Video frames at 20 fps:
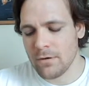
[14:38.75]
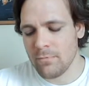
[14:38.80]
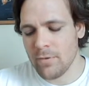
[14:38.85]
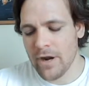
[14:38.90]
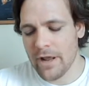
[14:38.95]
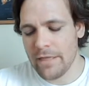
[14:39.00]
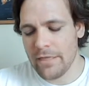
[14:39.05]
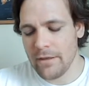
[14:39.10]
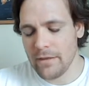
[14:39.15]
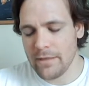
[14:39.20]
But
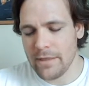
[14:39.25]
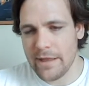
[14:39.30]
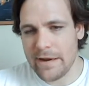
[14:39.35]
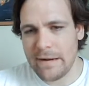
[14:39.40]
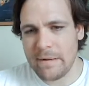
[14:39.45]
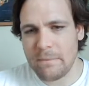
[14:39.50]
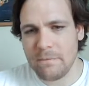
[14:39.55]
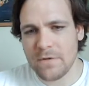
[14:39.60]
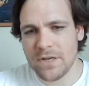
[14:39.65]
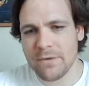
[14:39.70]
I think
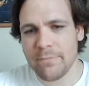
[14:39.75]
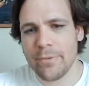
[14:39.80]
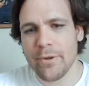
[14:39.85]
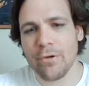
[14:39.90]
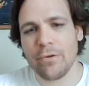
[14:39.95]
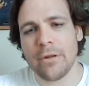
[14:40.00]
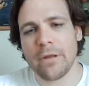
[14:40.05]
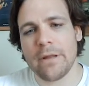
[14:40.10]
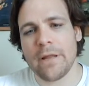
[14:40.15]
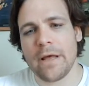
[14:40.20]
that to
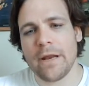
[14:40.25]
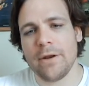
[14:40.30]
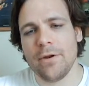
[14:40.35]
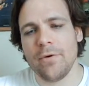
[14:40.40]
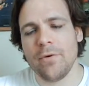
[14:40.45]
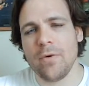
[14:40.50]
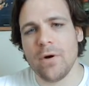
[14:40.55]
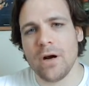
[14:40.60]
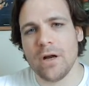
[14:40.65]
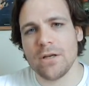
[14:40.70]
build in that
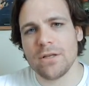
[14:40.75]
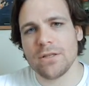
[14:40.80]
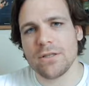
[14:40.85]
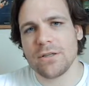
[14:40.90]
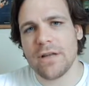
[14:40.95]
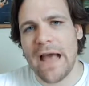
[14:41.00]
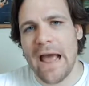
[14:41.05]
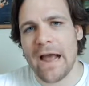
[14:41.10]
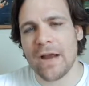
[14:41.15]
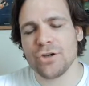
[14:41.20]
nuance,
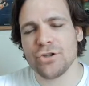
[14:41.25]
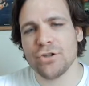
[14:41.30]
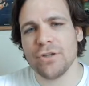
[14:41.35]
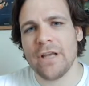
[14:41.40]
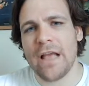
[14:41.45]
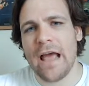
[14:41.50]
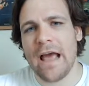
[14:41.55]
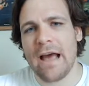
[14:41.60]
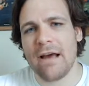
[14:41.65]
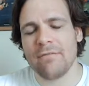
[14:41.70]
to actually
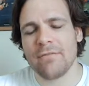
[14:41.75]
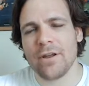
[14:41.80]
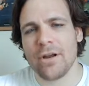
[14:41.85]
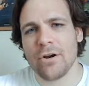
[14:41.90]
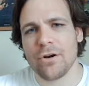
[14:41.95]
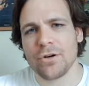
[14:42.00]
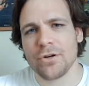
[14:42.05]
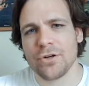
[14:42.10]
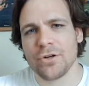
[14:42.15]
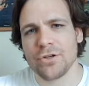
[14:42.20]
have
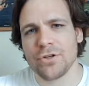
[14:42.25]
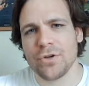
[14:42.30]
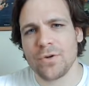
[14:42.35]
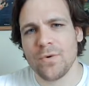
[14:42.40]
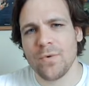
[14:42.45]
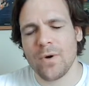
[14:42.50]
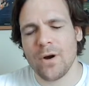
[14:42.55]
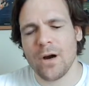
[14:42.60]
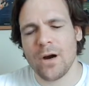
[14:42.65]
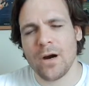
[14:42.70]
characters
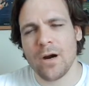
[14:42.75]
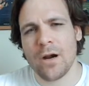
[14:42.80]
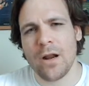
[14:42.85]
who are